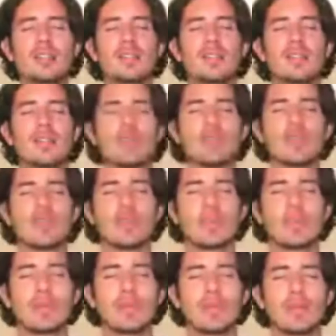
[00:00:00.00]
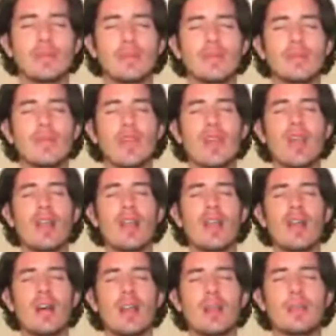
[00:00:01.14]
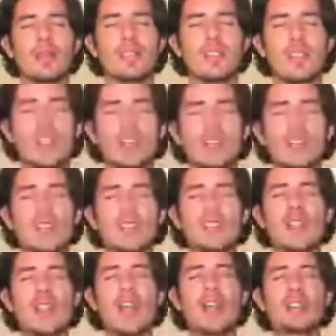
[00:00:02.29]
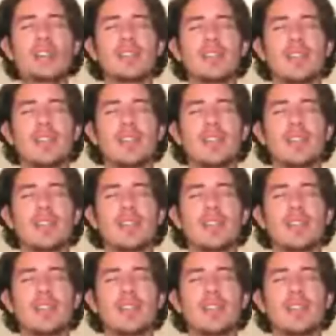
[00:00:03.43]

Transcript: I perceived this light inside and outside of myself,